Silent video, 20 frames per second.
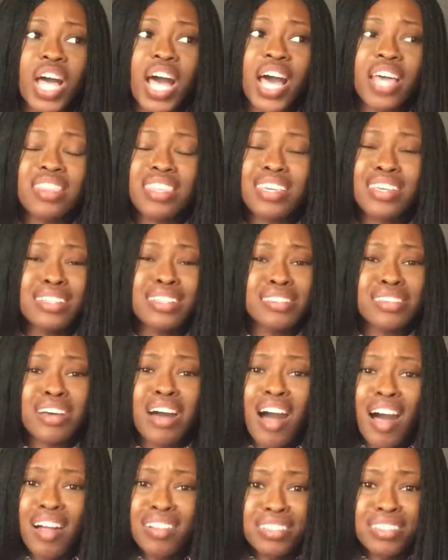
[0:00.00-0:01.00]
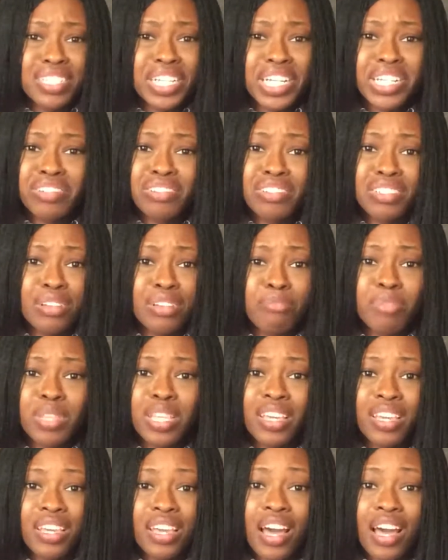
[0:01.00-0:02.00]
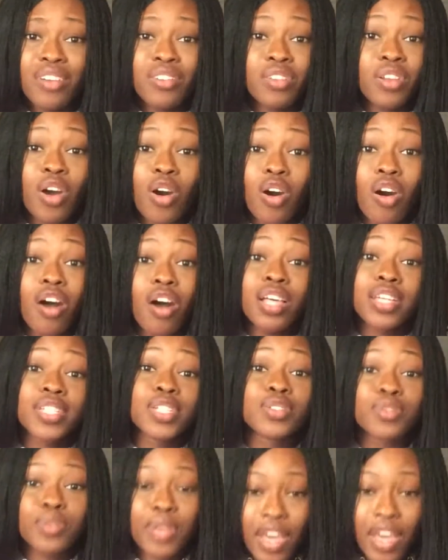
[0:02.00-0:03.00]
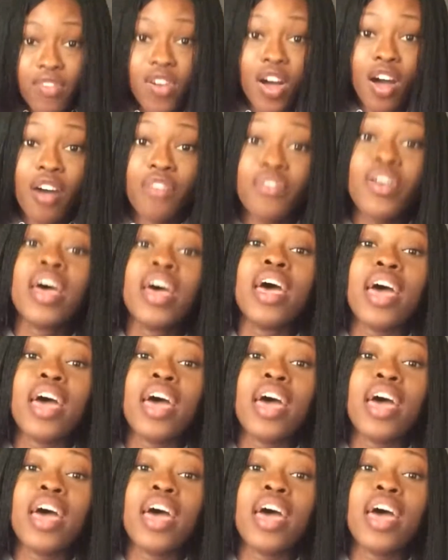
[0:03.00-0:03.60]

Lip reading: I think it's a holiday or something. I don't know. All I know is we have off.